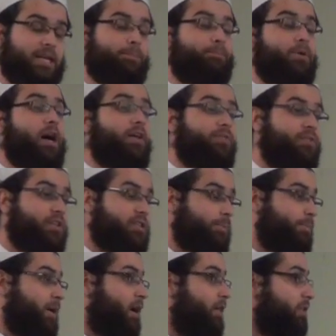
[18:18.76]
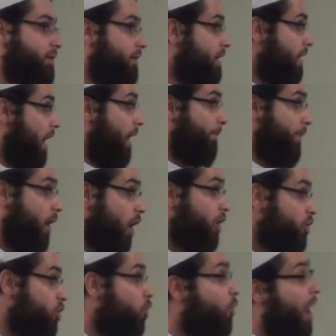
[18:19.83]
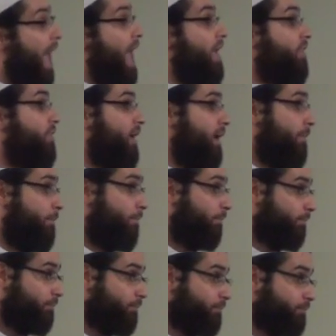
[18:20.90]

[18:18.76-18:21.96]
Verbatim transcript: that brought this upon, upon you and them.